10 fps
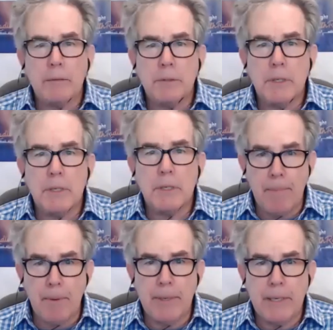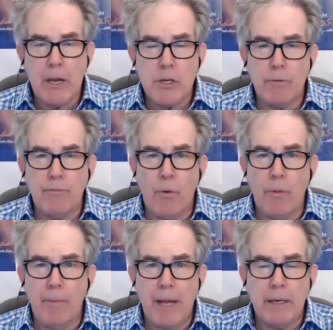supplementation for
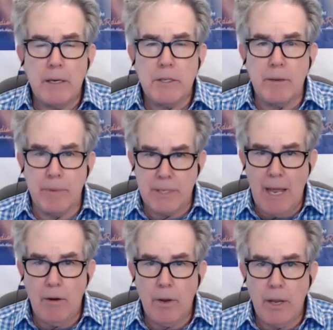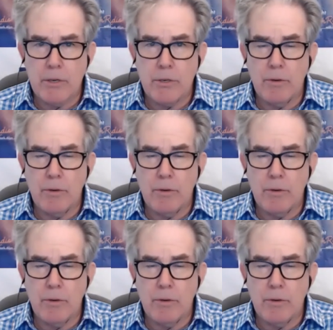the magnesium? Is that okay too?